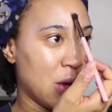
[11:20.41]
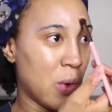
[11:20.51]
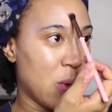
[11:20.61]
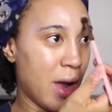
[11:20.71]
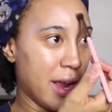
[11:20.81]

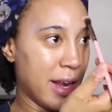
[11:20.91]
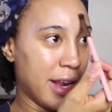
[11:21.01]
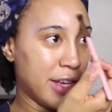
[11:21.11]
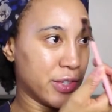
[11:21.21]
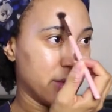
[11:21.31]
quite an
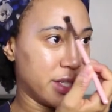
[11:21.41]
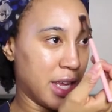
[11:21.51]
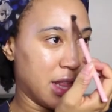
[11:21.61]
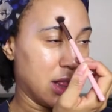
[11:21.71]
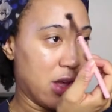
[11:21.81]

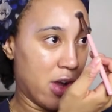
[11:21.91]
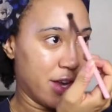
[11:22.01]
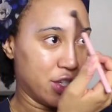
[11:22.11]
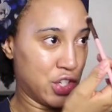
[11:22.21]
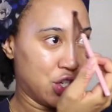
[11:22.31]
interesting
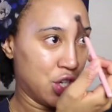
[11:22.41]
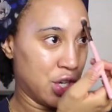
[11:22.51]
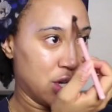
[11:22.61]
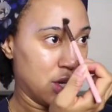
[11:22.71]
launch